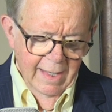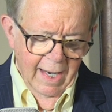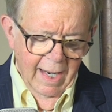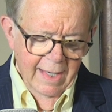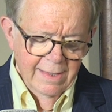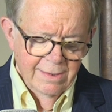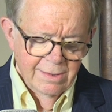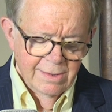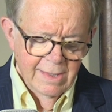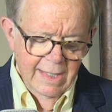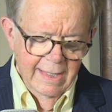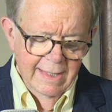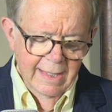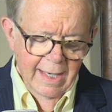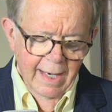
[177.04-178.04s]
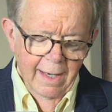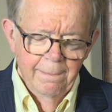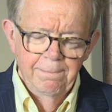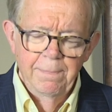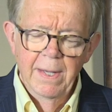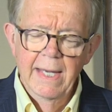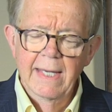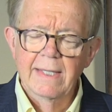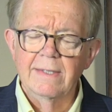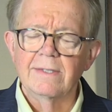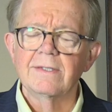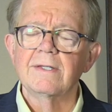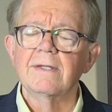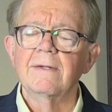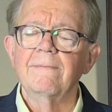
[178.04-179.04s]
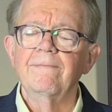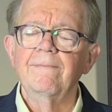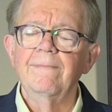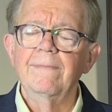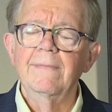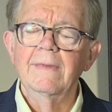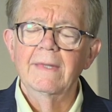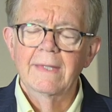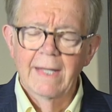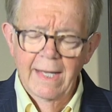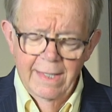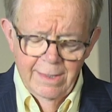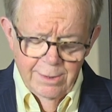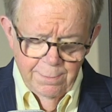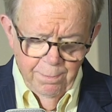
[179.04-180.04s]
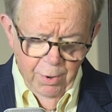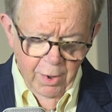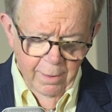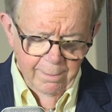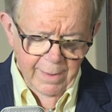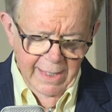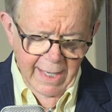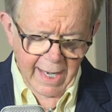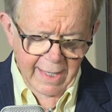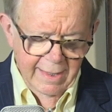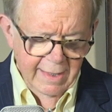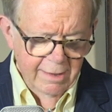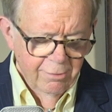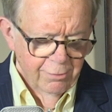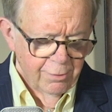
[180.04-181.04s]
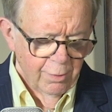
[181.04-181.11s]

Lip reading: I see a peace that is permeating